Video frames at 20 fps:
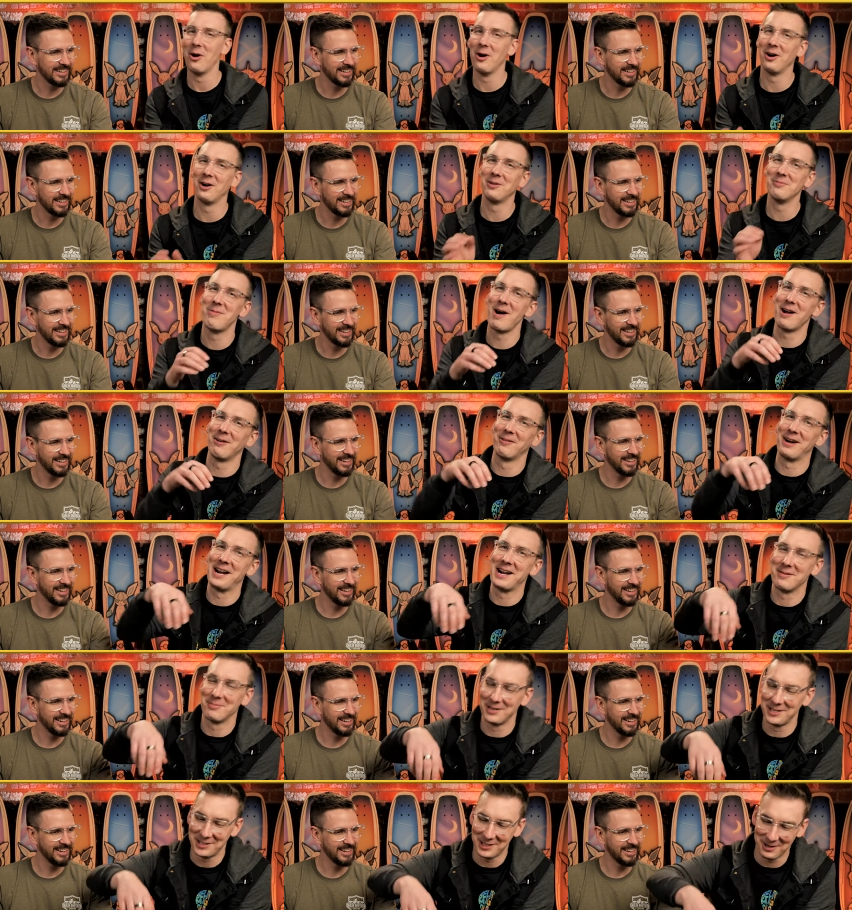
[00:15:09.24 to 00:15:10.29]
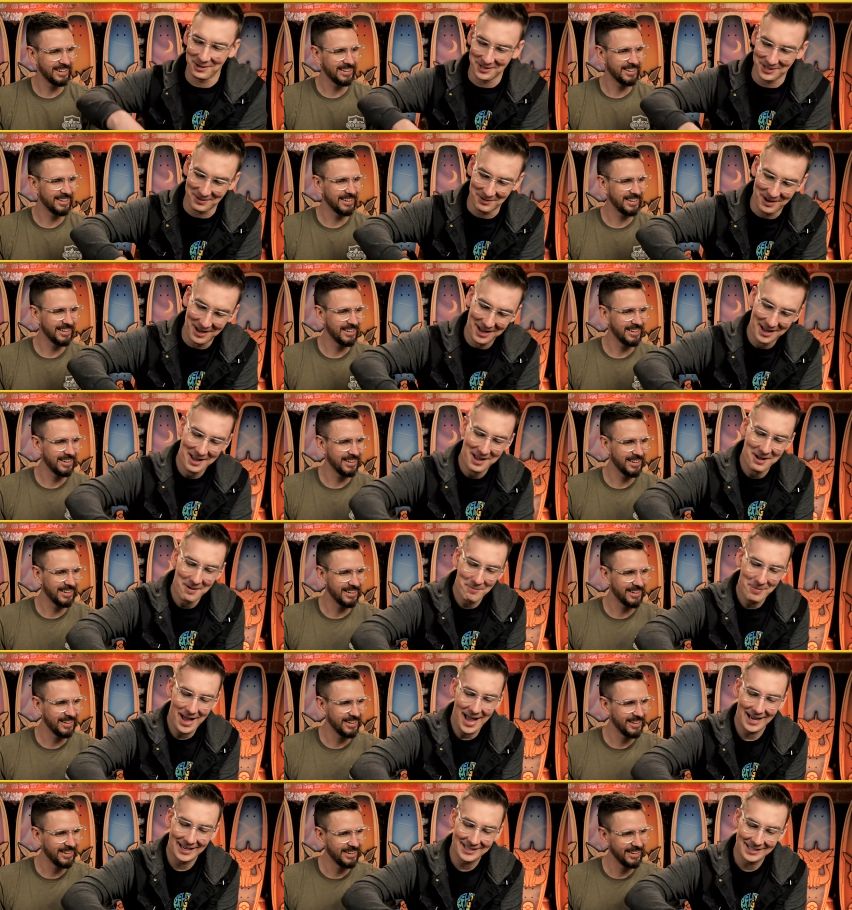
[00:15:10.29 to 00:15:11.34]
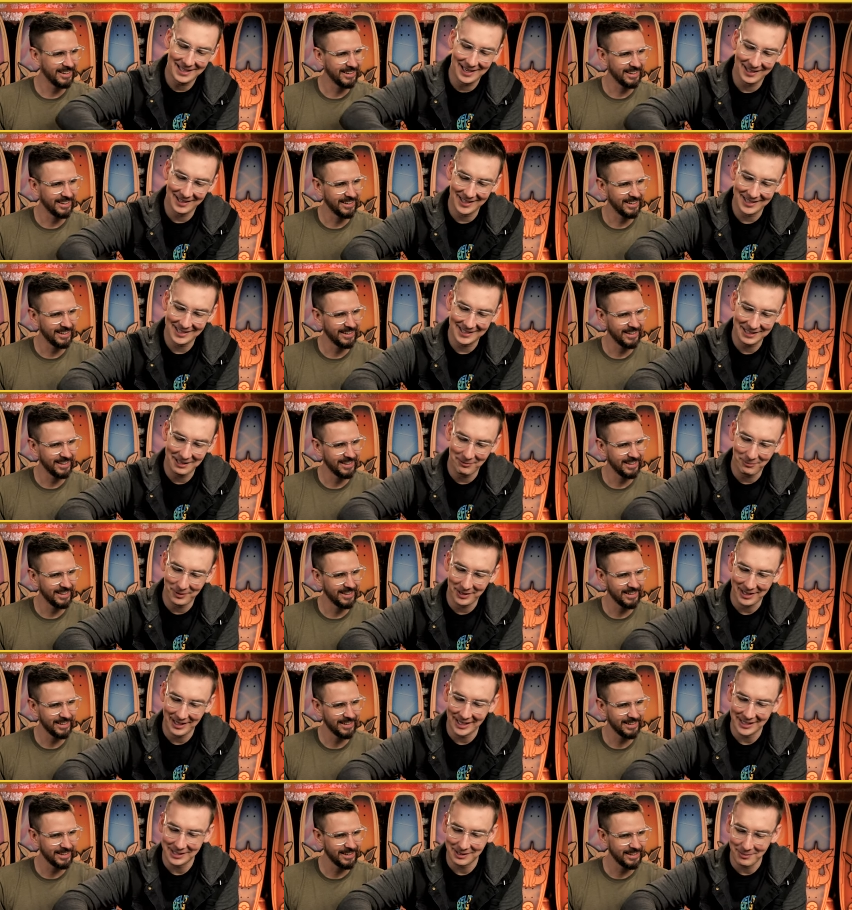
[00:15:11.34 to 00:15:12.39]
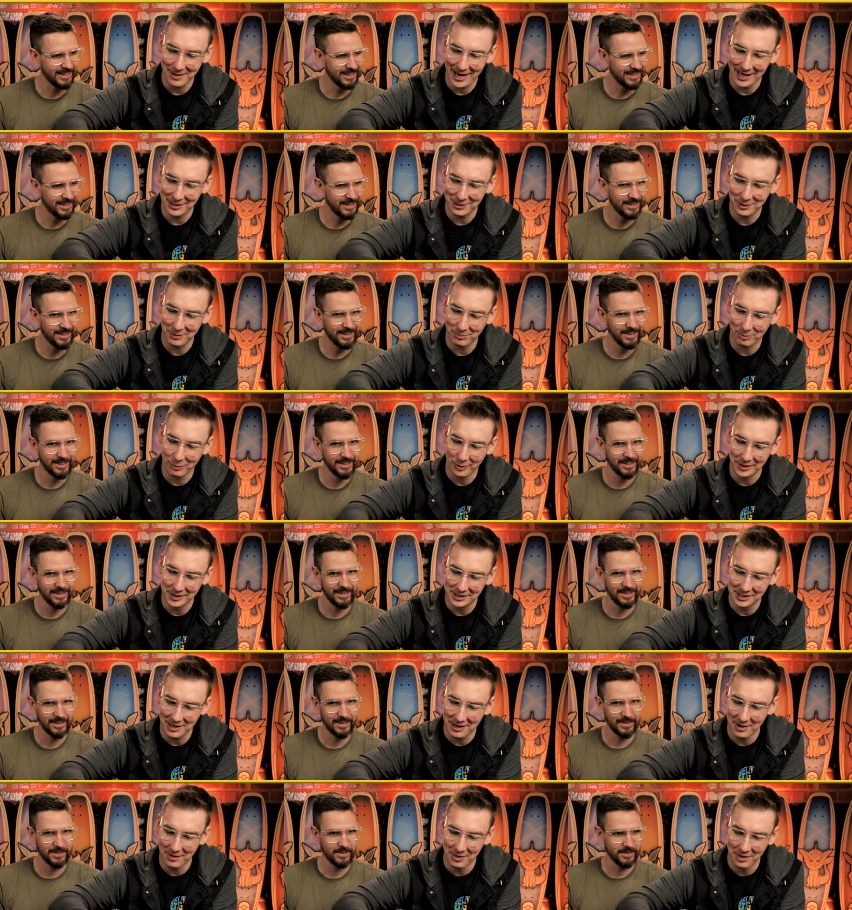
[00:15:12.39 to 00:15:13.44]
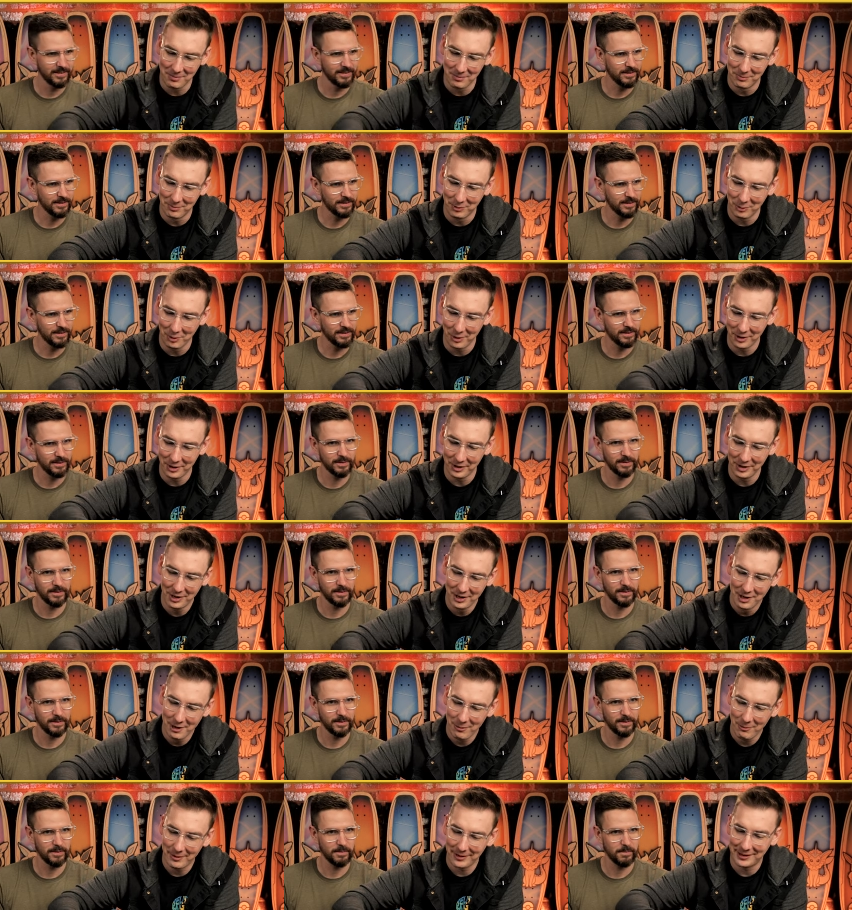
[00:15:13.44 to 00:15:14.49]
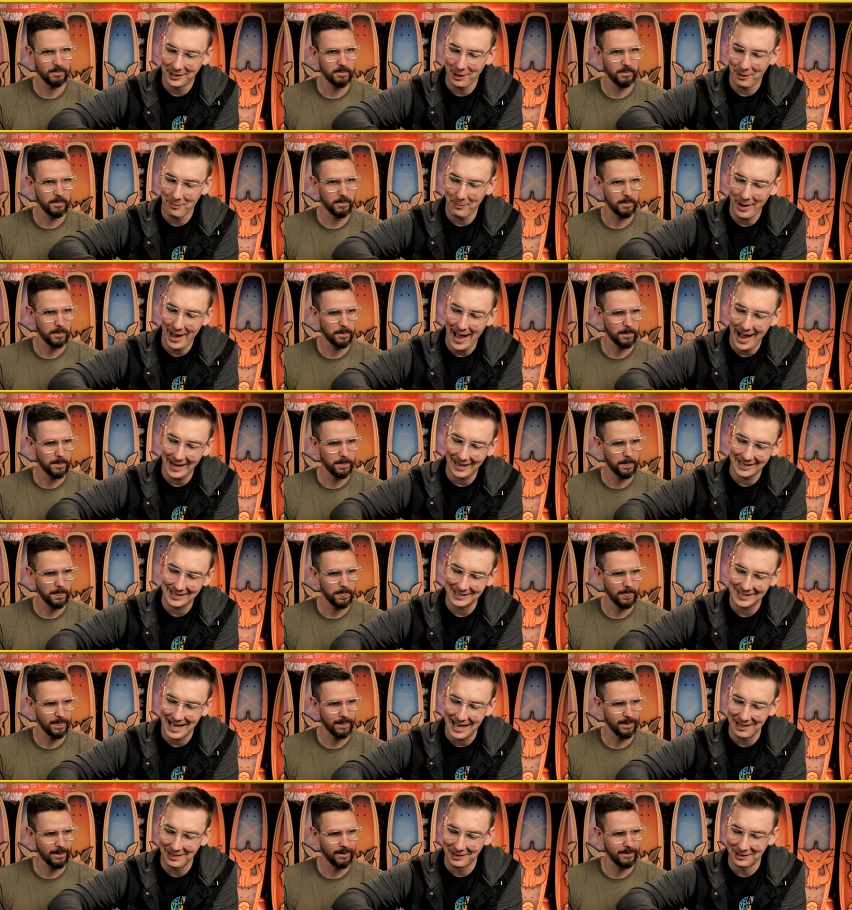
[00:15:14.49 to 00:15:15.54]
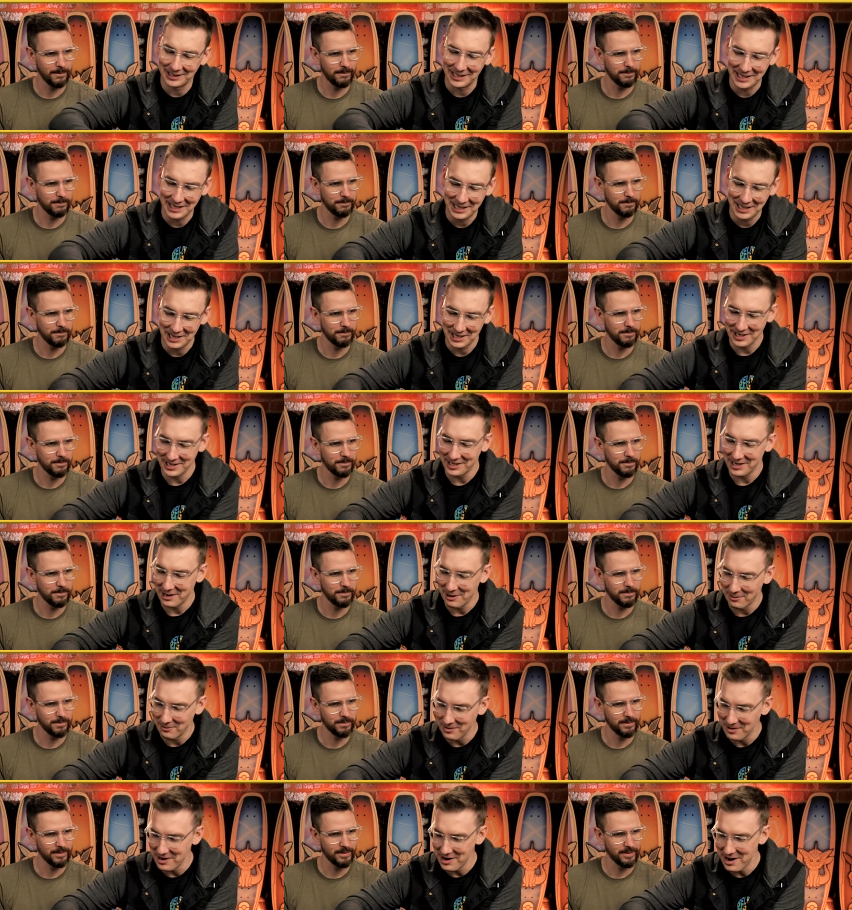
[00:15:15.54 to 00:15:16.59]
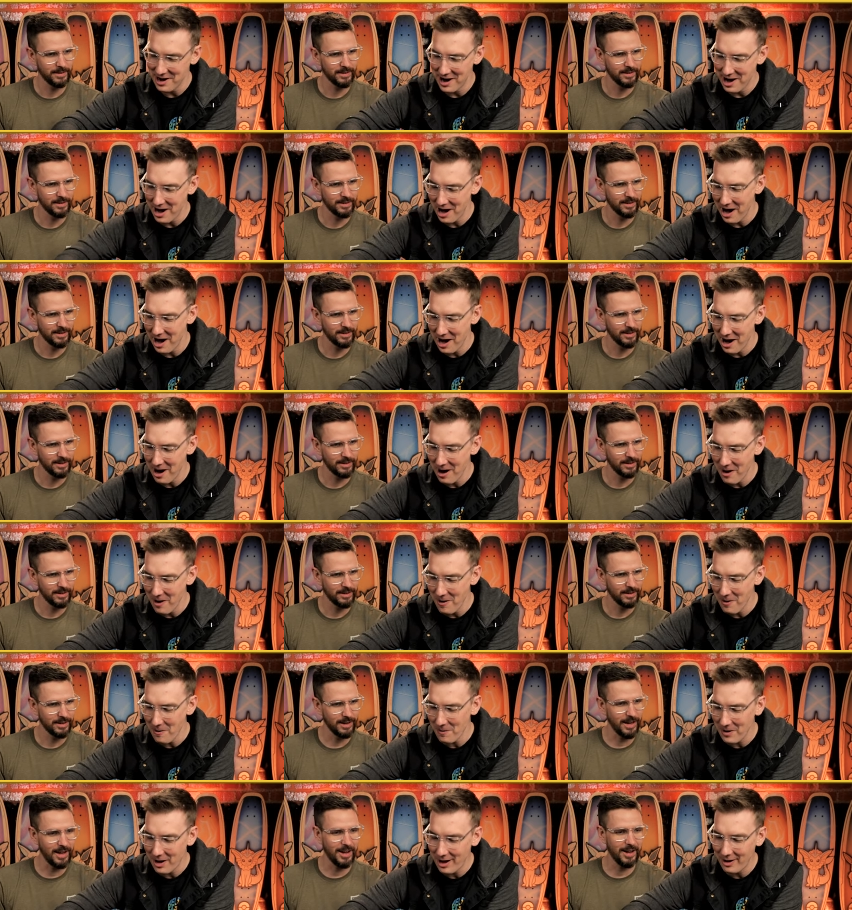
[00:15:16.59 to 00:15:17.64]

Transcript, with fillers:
Speaker 1: my randomly chosen packs here. Let's see if we can get some extra points on the board with our pack. It's not looking good. Oh no! Oh,